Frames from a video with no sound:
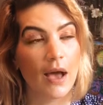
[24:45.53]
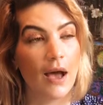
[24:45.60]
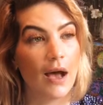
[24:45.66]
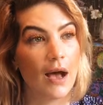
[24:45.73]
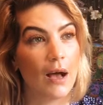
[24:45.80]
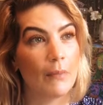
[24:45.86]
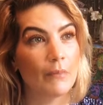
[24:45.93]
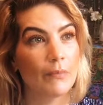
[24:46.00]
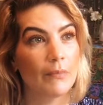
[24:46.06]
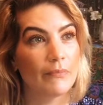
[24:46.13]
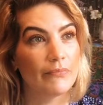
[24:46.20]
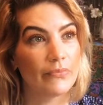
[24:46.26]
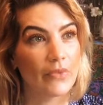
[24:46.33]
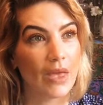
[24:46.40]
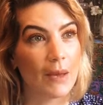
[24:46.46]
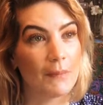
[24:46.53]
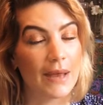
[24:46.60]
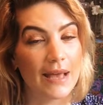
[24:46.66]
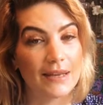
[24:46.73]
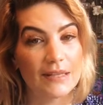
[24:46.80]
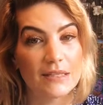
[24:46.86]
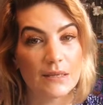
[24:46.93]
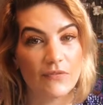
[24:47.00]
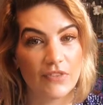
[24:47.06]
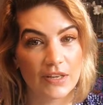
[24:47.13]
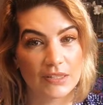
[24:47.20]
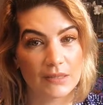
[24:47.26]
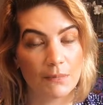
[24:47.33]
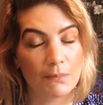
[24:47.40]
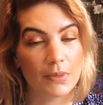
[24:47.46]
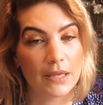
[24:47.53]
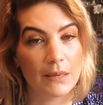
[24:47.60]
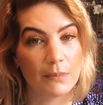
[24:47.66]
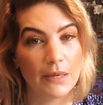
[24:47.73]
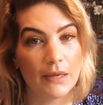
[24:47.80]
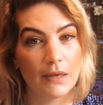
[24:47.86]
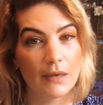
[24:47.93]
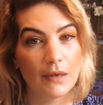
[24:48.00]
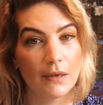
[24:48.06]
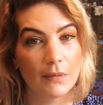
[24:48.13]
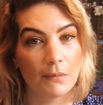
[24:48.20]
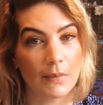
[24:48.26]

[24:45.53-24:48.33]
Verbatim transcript: Um, I'm not into victim blaming.